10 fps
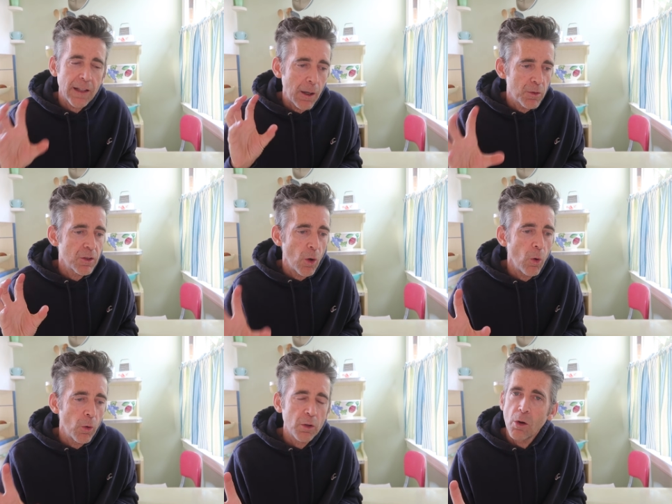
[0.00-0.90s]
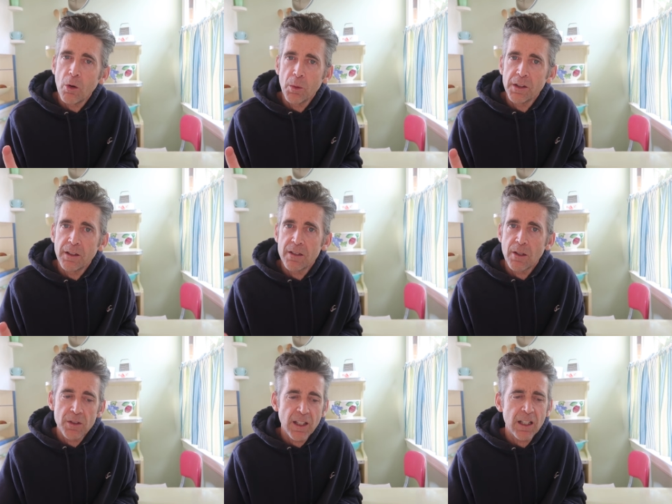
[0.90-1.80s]
That was the whole goal with this.
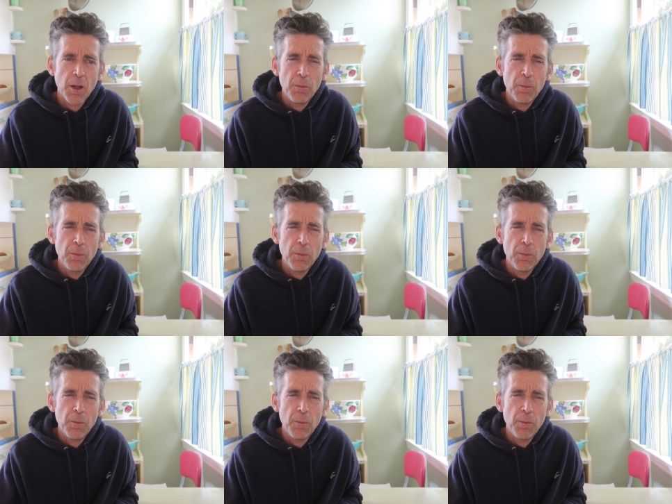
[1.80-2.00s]
I was like